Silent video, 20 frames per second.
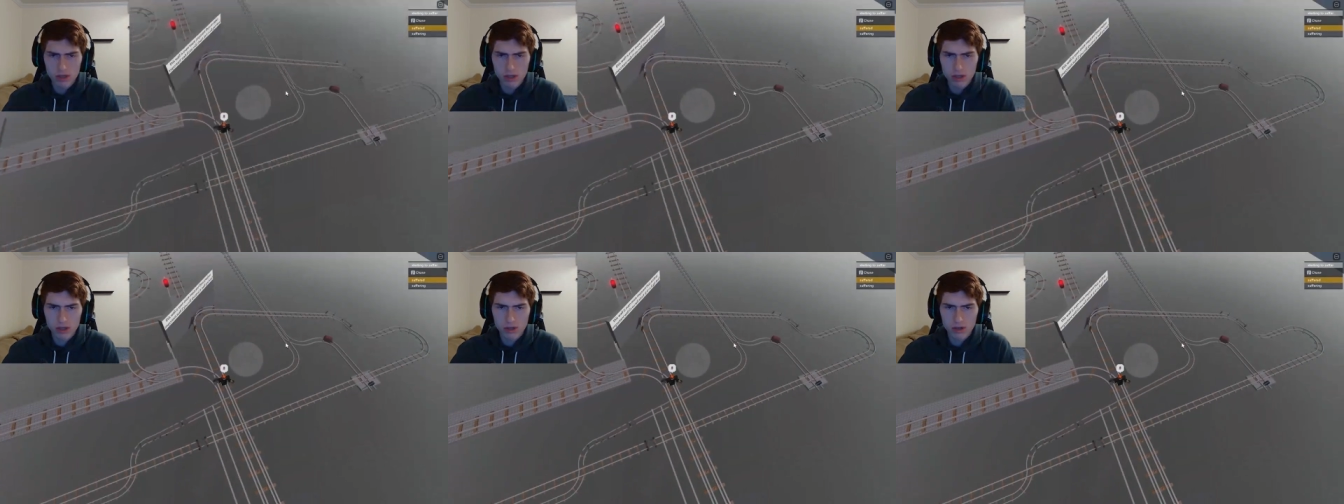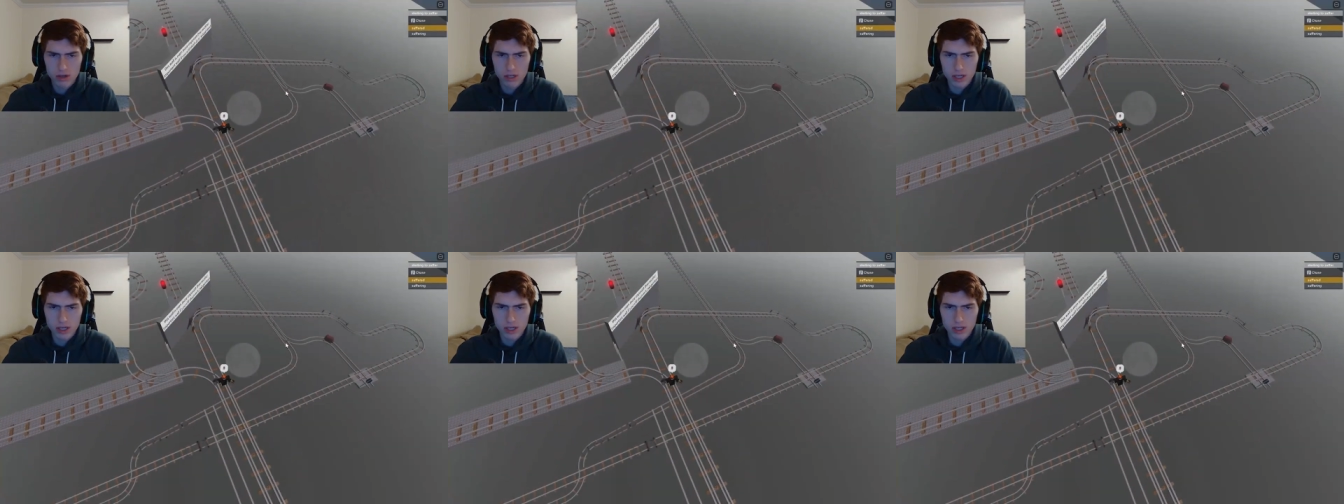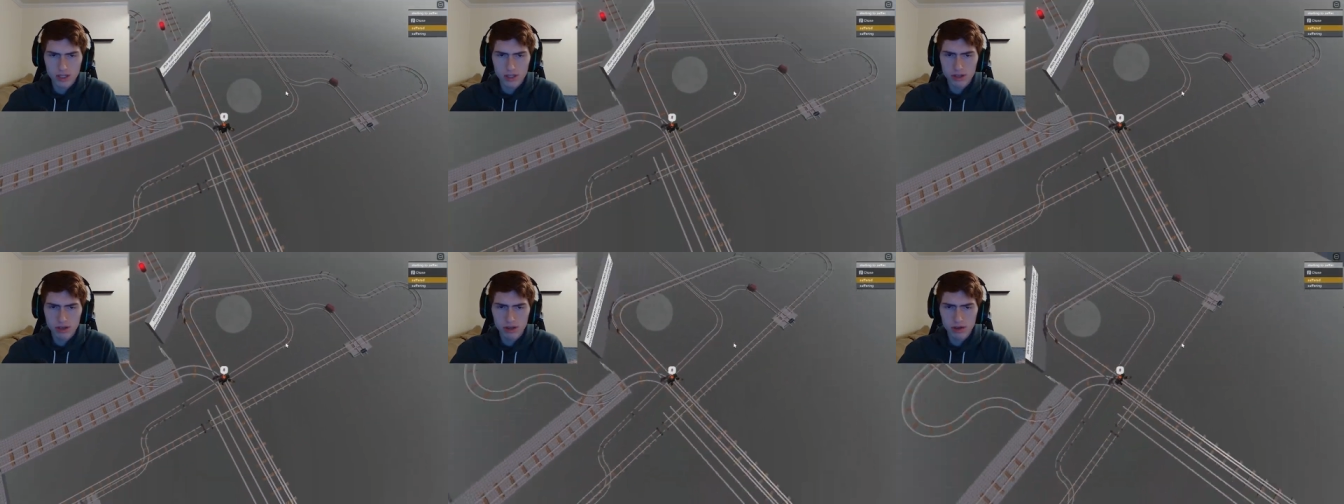
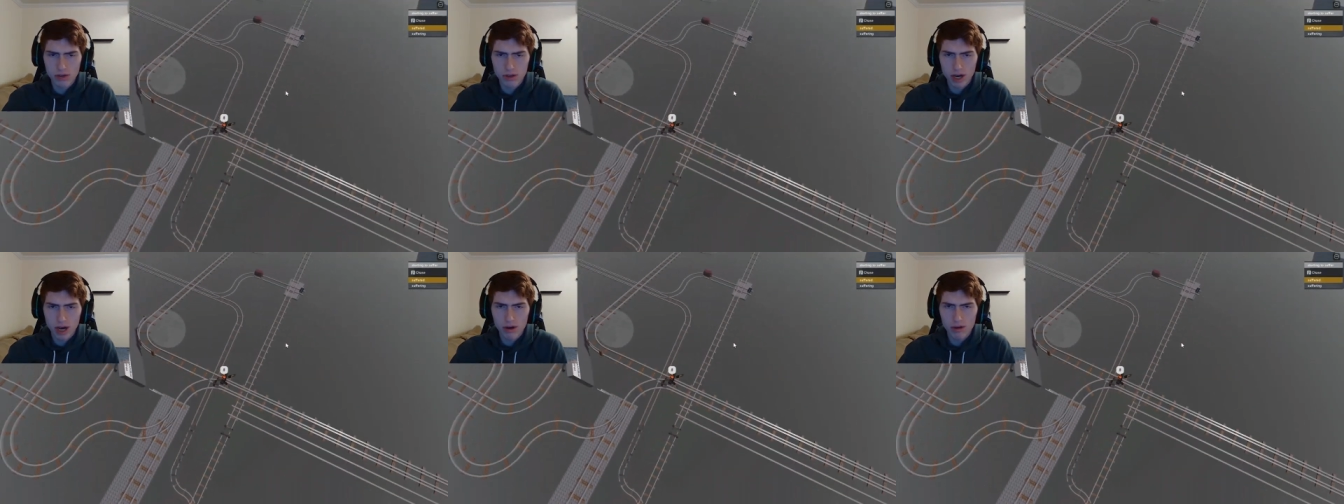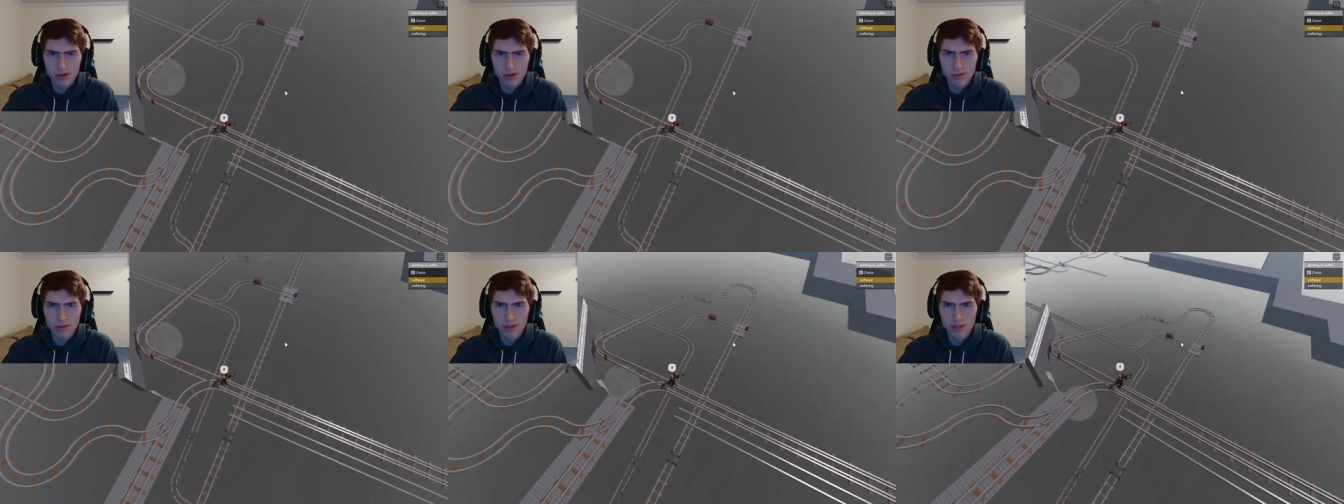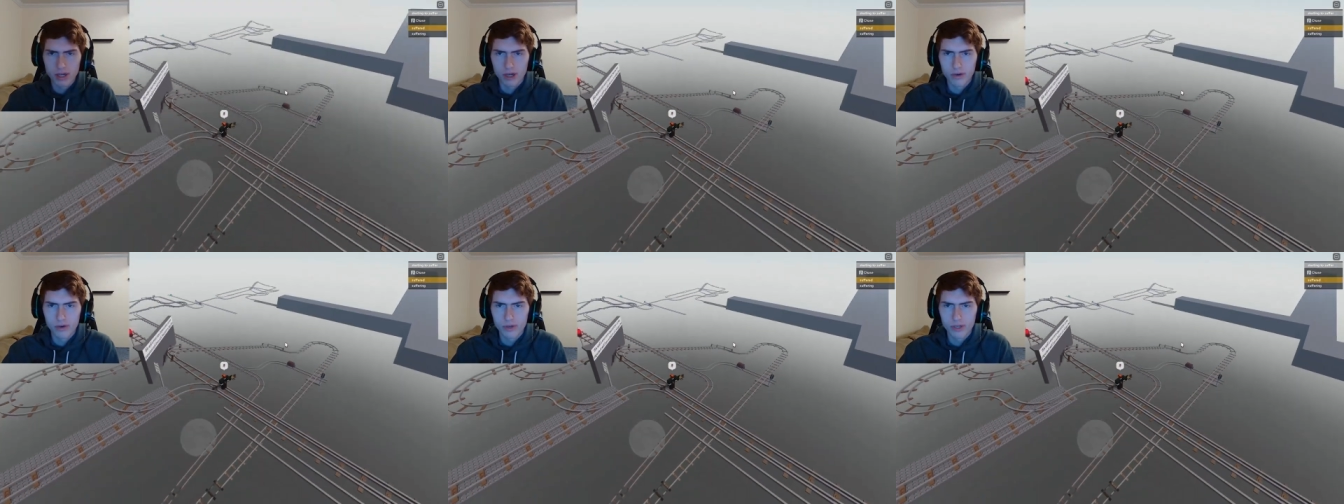Okay, so I would have been
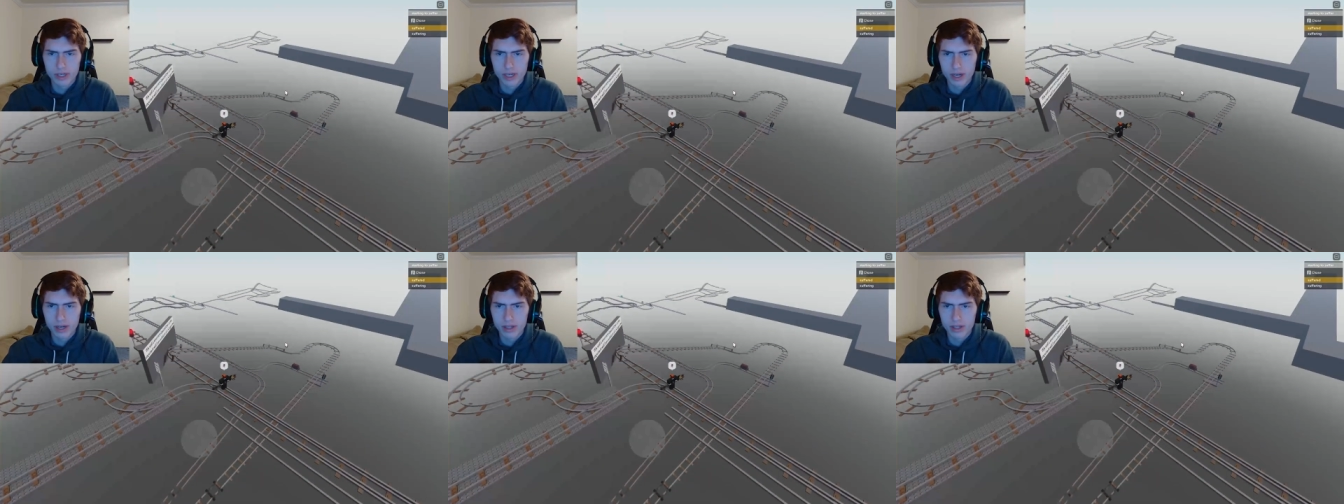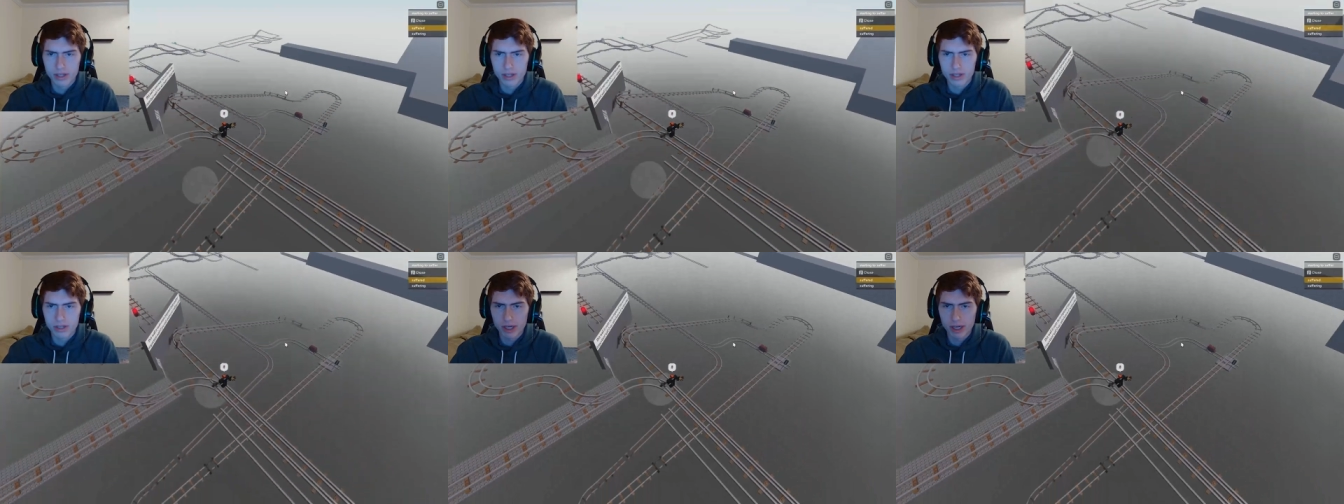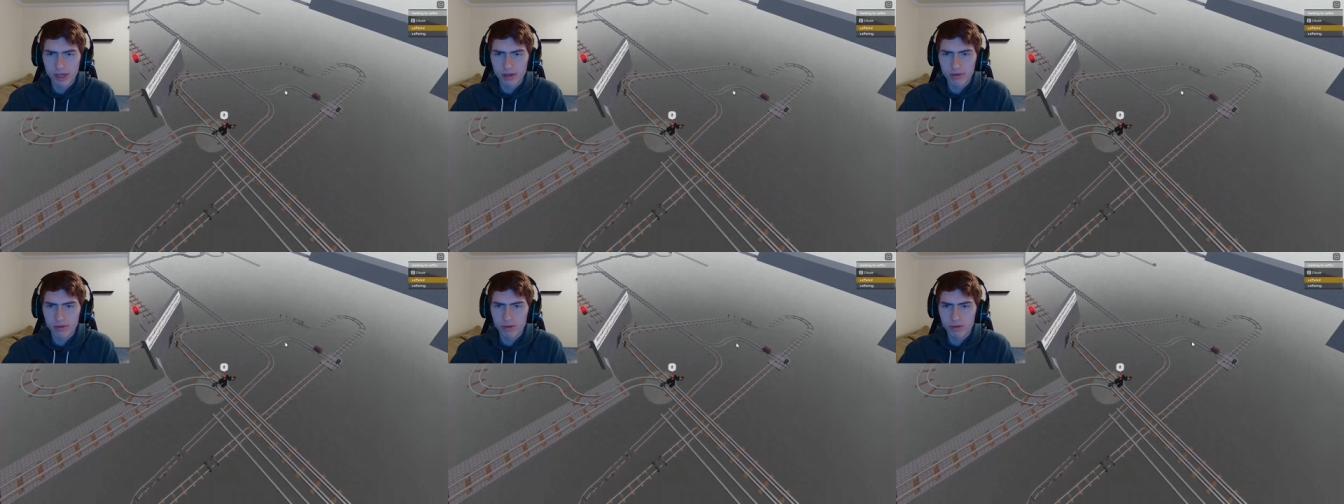going down this track,